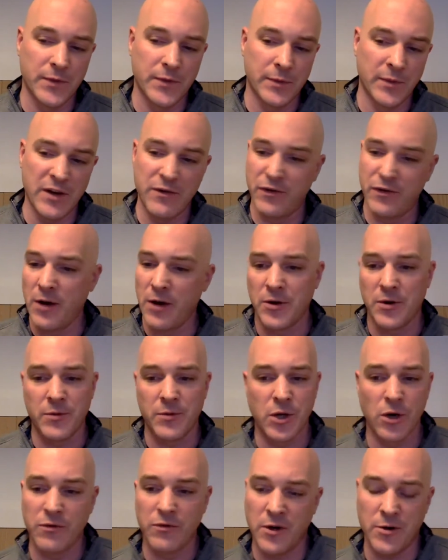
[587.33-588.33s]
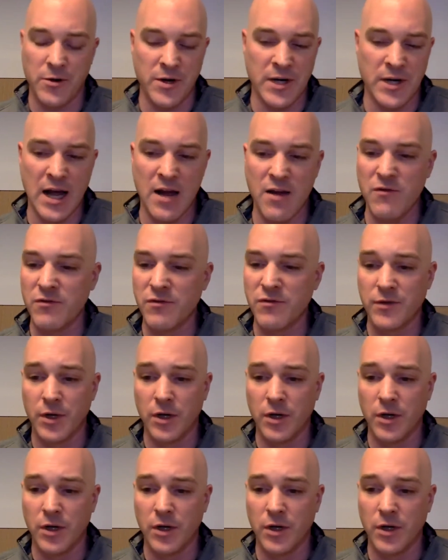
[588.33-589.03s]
My co-founder and I have,